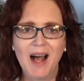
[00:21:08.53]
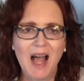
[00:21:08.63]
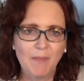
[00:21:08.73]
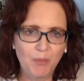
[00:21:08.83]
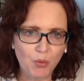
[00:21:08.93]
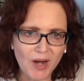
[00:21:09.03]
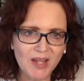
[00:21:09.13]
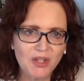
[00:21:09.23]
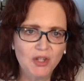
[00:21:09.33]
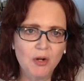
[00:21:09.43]
I
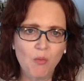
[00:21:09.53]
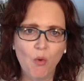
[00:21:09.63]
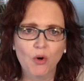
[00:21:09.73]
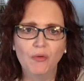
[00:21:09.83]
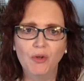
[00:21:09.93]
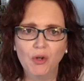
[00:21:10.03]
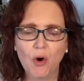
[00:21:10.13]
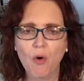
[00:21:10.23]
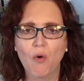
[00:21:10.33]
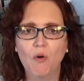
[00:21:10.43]
press toward the
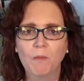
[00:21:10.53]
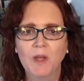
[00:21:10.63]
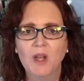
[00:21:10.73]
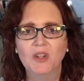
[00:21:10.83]
goal,